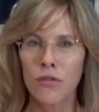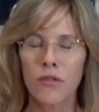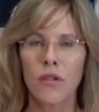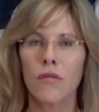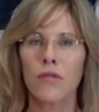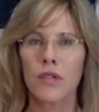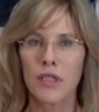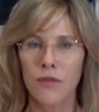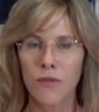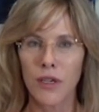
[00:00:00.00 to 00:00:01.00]
you don't look
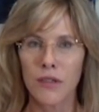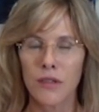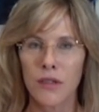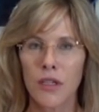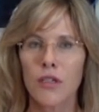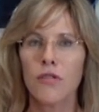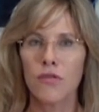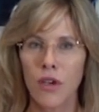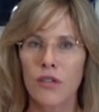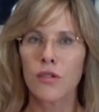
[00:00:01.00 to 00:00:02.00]
different. You
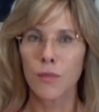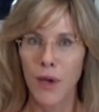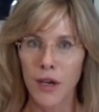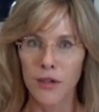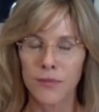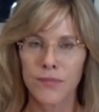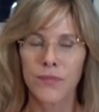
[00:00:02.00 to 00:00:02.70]
just look better.